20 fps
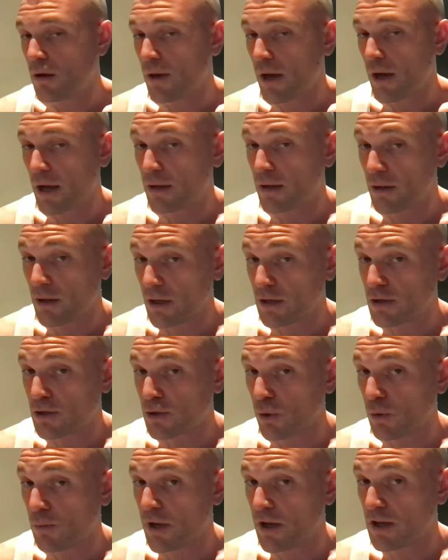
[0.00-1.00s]
at least
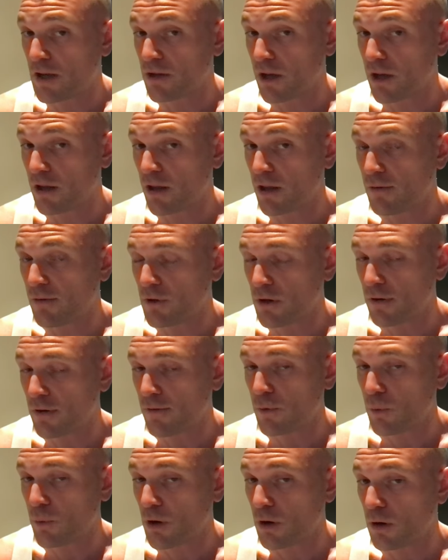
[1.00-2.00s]
to a baseline level. If
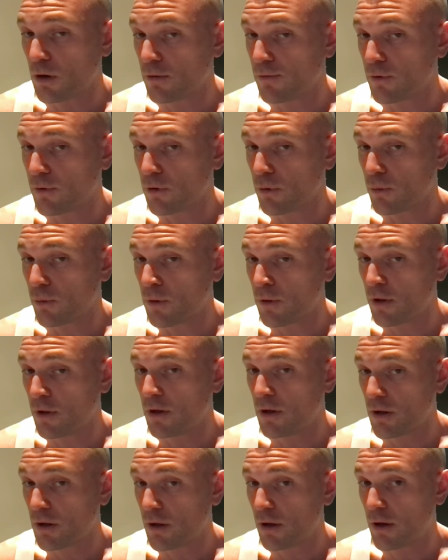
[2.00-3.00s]
you want to go further with
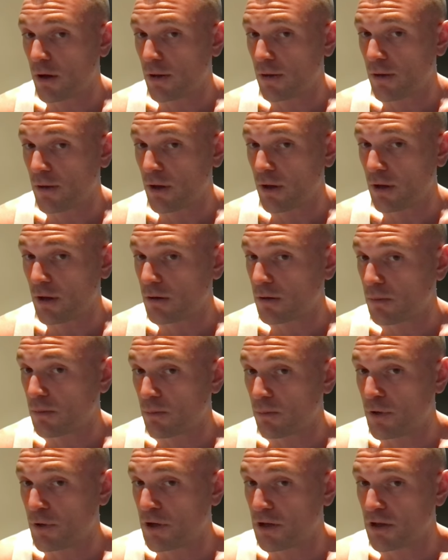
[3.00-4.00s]
it and like
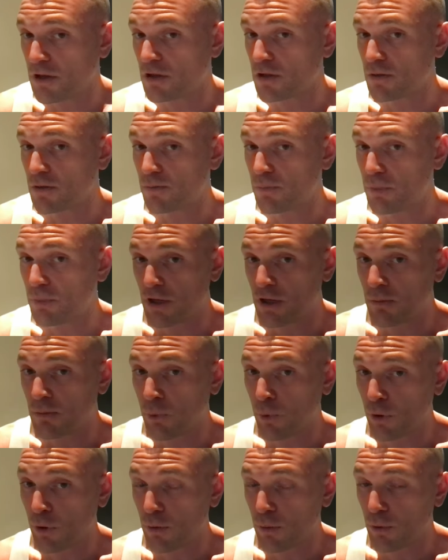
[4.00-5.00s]
be at the
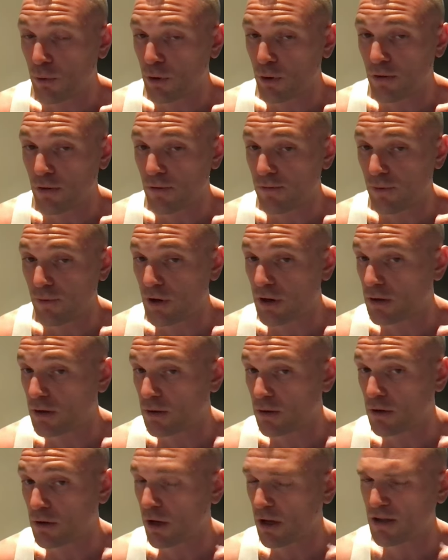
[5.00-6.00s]
point where you can
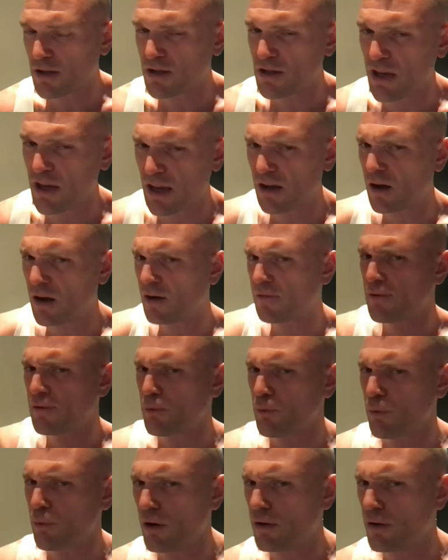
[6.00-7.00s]
freaking like take off
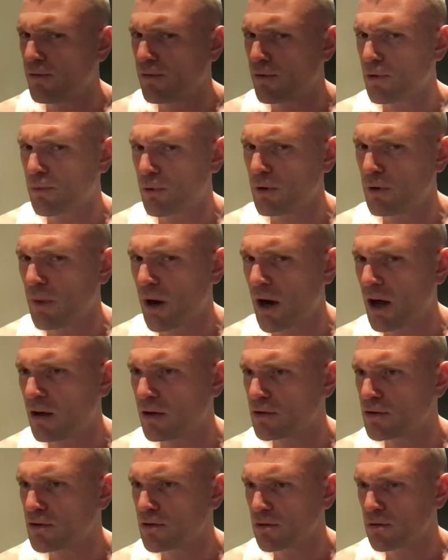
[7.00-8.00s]
and run for 3
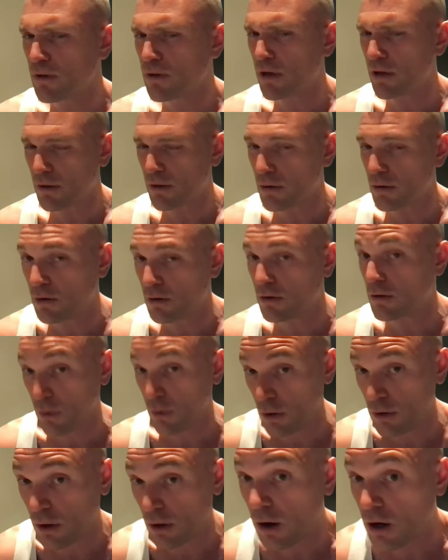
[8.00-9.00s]
miles, like
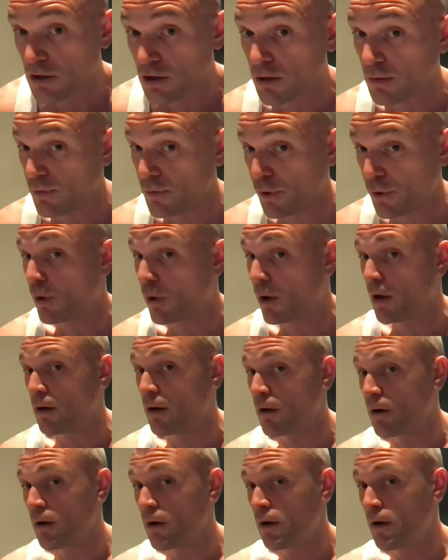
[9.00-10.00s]
good, awesome, do it.
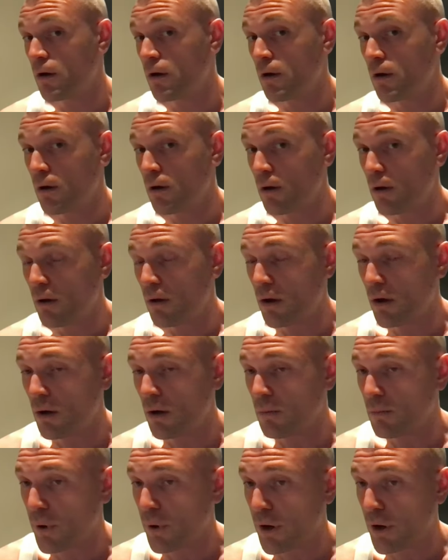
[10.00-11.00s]

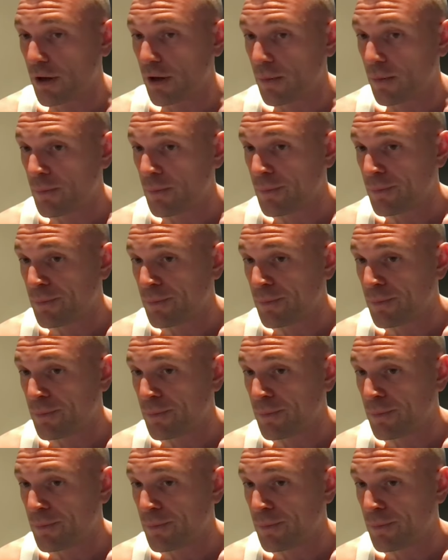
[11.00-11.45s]
But